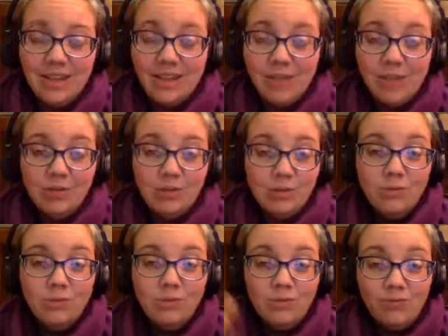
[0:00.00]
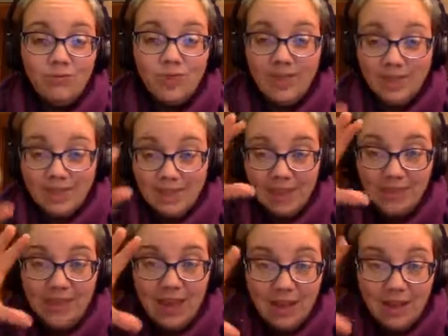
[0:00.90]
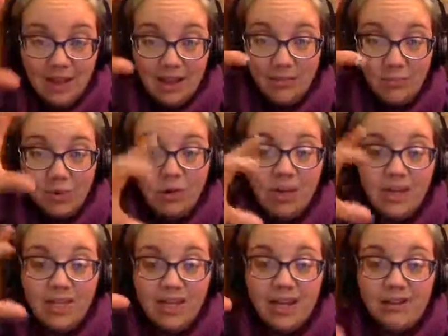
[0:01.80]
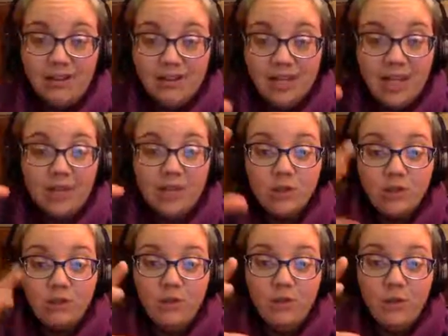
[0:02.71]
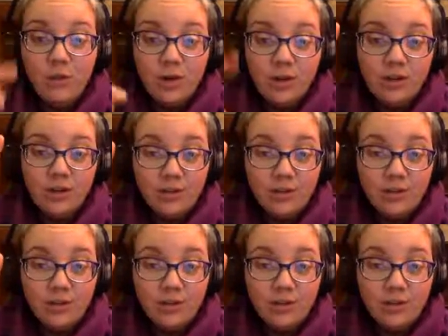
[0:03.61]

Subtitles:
they get broken down into 4